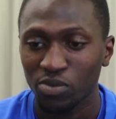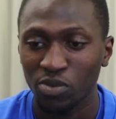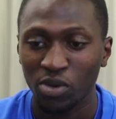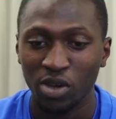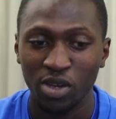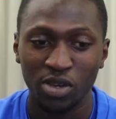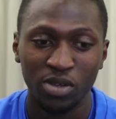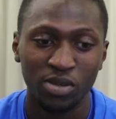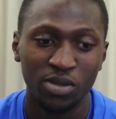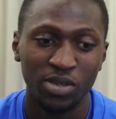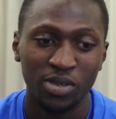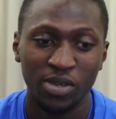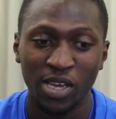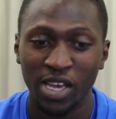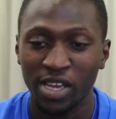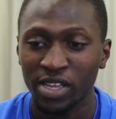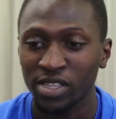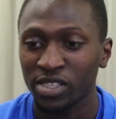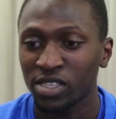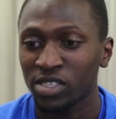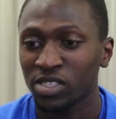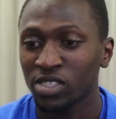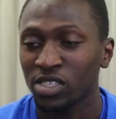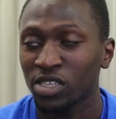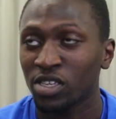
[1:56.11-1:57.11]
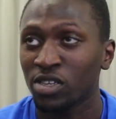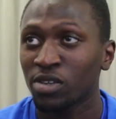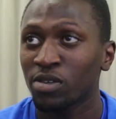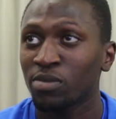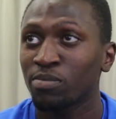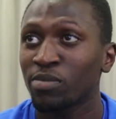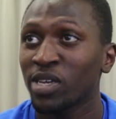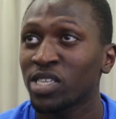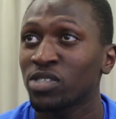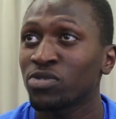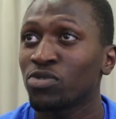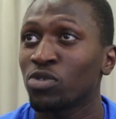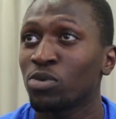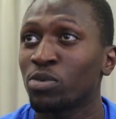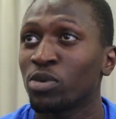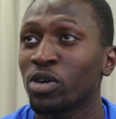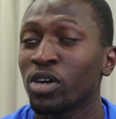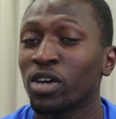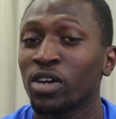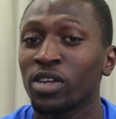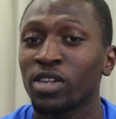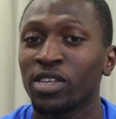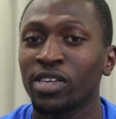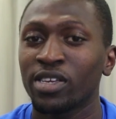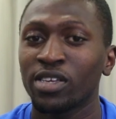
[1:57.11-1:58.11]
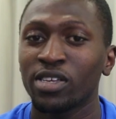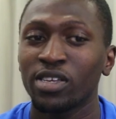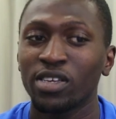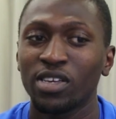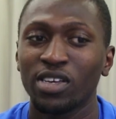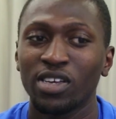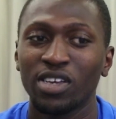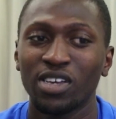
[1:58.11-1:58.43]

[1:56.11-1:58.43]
we're getting into men's football early,